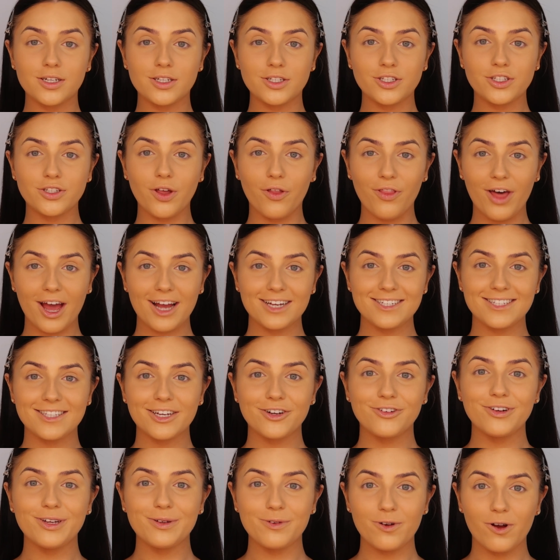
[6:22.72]
So that is the
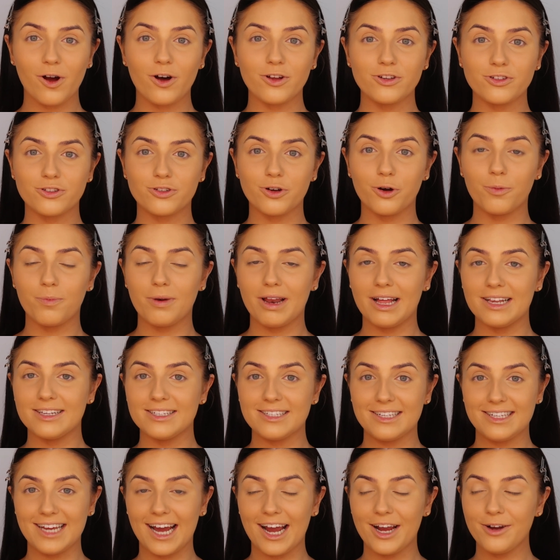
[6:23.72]
cream contour
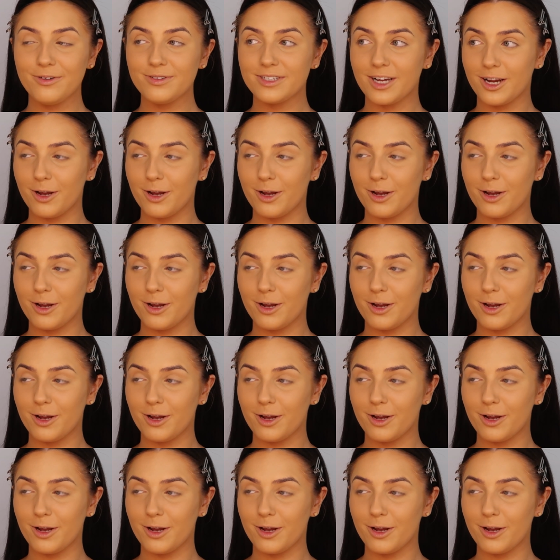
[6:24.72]
blended out.